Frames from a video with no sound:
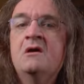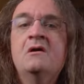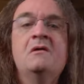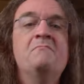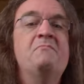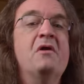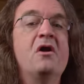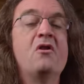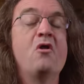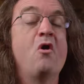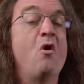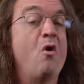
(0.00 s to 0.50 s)

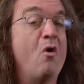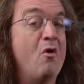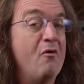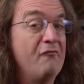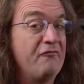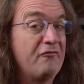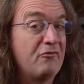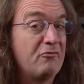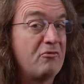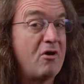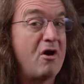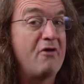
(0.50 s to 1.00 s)
but
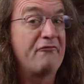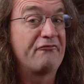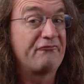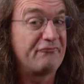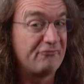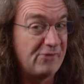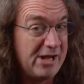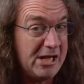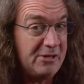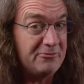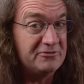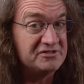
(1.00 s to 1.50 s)
overall
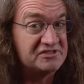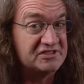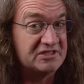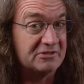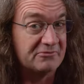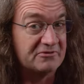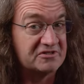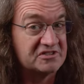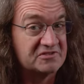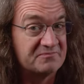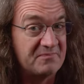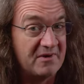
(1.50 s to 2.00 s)
frequency
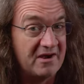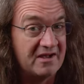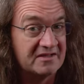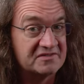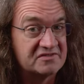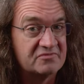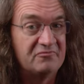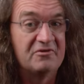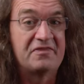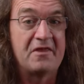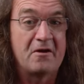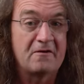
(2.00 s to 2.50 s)

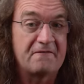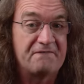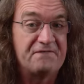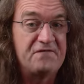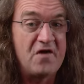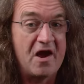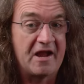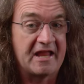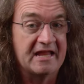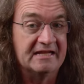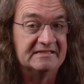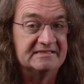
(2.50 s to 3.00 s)
response, without a
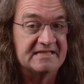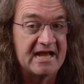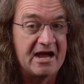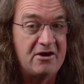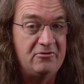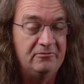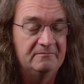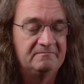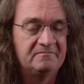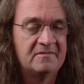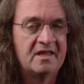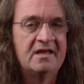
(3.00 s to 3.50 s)
fucking
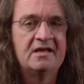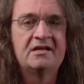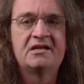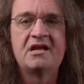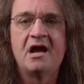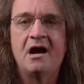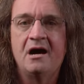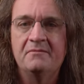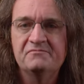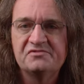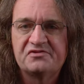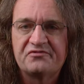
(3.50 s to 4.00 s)
doubt,
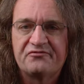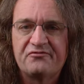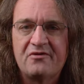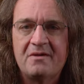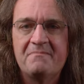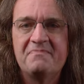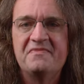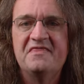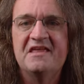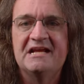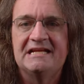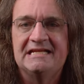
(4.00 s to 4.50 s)
comes
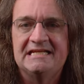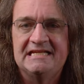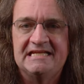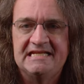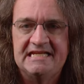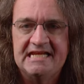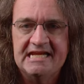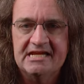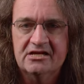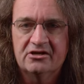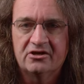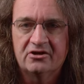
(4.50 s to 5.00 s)
from the
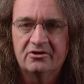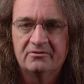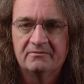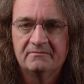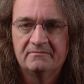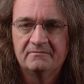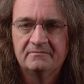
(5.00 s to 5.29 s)
gear.